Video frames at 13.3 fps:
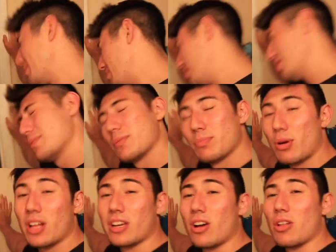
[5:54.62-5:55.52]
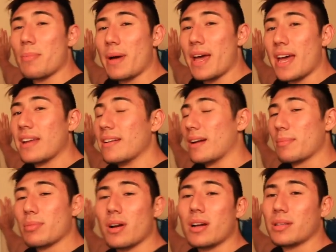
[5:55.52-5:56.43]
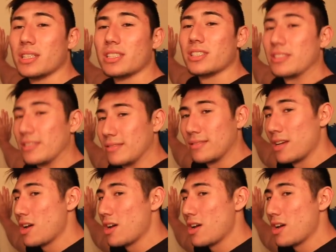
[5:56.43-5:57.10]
It's probably all in my head. I'm probably just